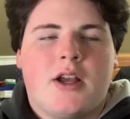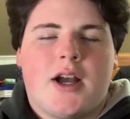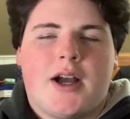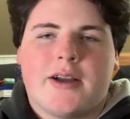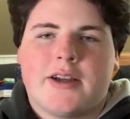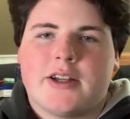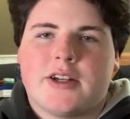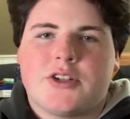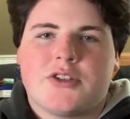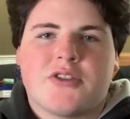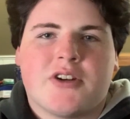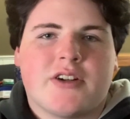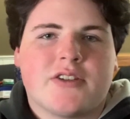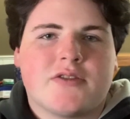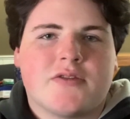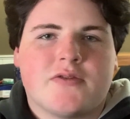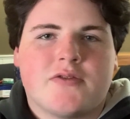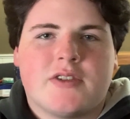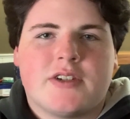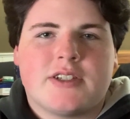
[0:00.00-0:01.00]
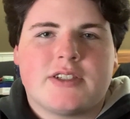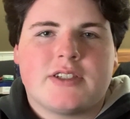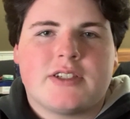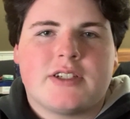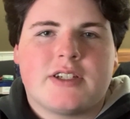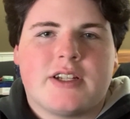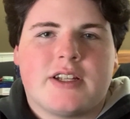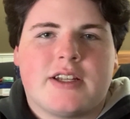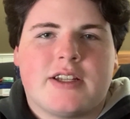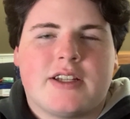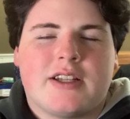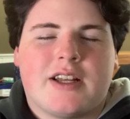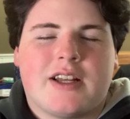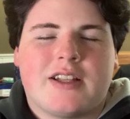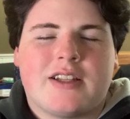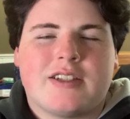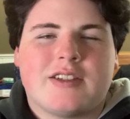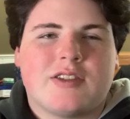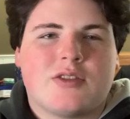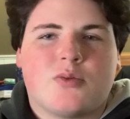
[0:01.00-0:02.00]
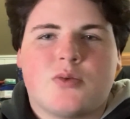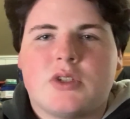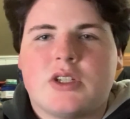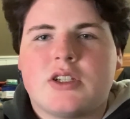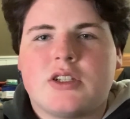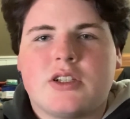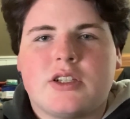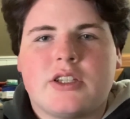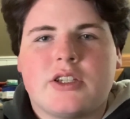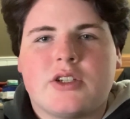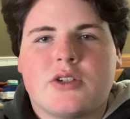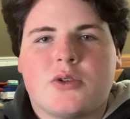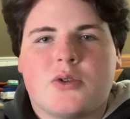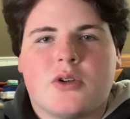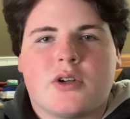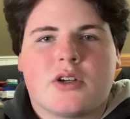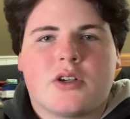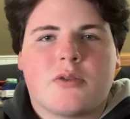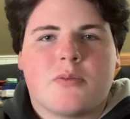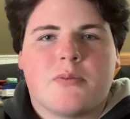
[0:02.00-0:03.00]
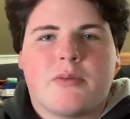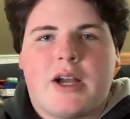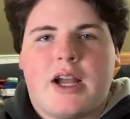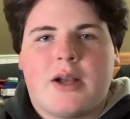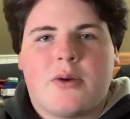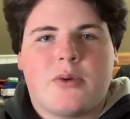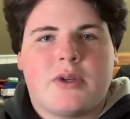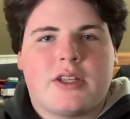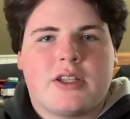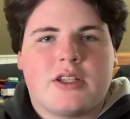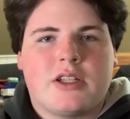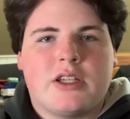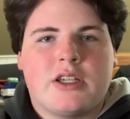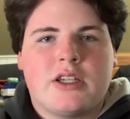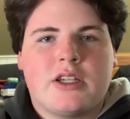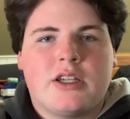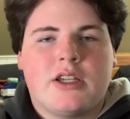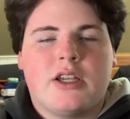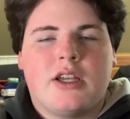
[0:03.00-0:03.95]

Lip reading: I'm going to try to invest in it at least weekly or bi-weekly,